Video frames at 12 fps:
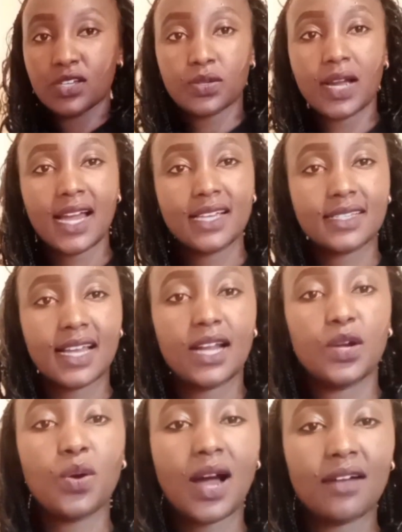So guys, I
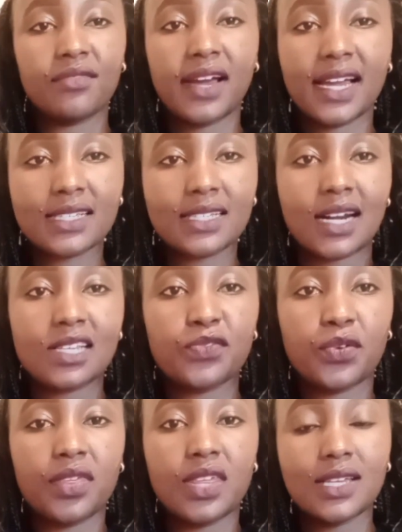do have extras
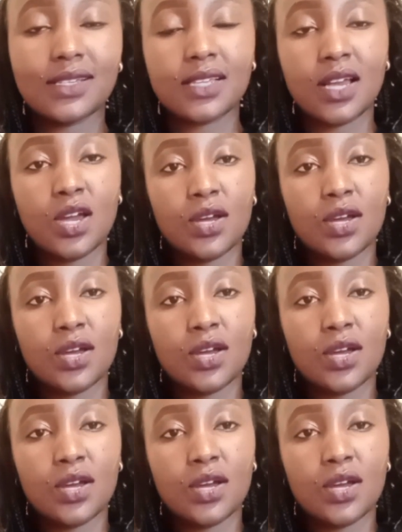for this,